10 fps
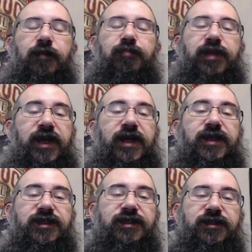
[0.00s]

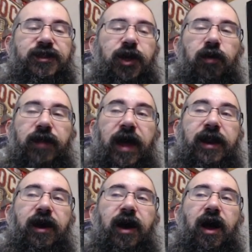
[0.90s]
pleased to know that
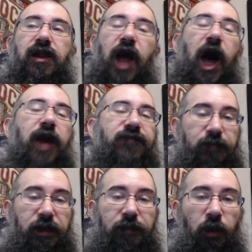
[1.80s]
a lot of the
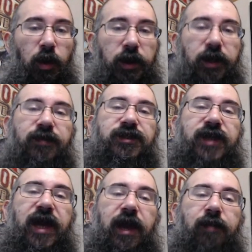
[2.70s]
people working on this
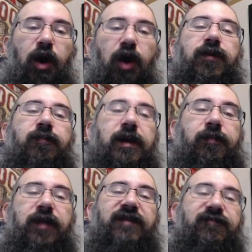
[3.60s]
game are the
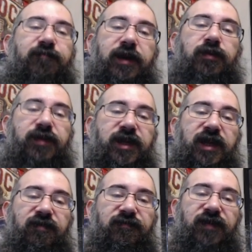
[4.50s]
people that have been with
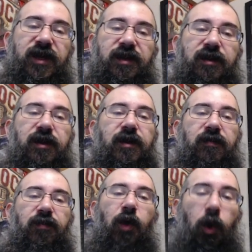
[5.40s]
Ken Levine
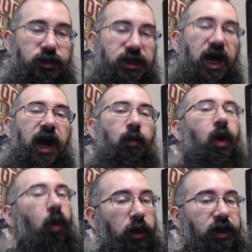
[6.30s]
the whole time
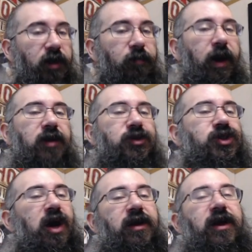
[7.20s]
while working on
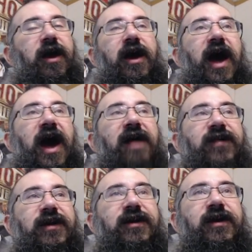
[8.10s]
BioShock. Having